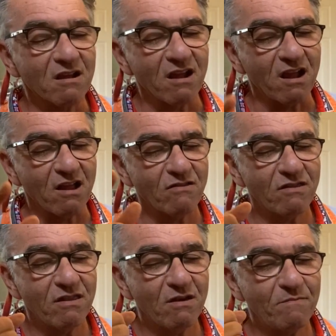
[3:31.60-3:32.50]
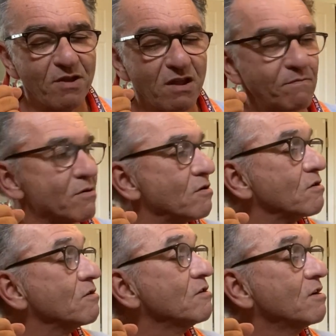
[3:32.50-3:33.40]
and the
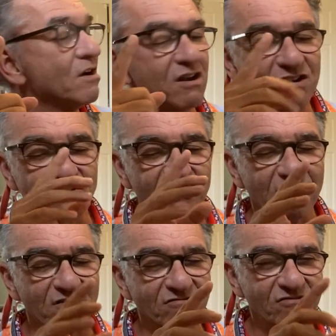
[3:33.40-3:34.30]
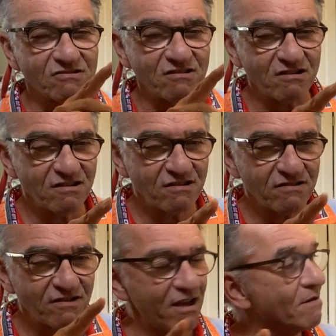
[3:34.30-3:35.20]
people shall see
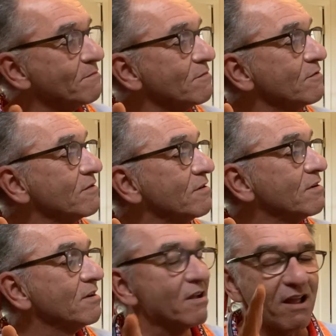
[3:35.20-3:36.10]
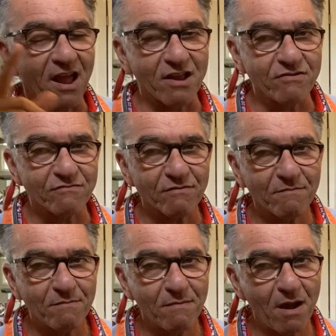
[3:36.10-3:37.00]
them and
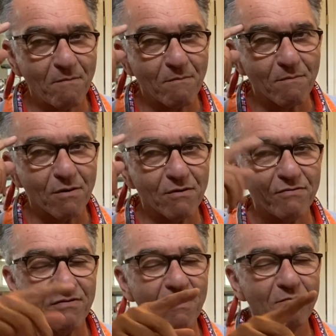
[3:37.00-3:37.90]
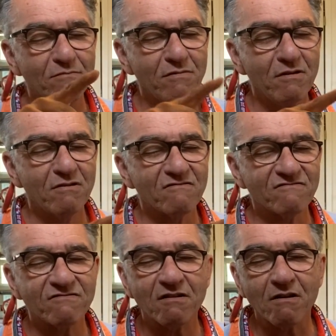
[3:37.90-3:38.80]
remember them
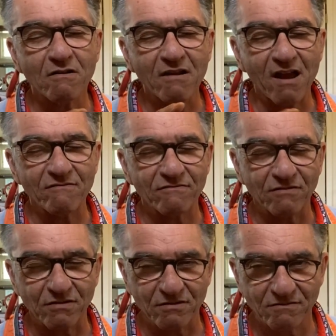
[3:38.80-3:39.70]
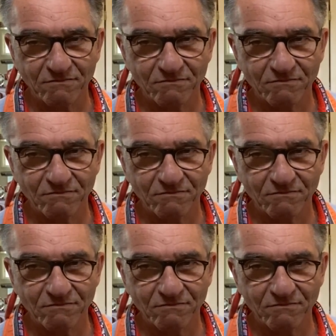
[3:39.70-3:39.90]
forever."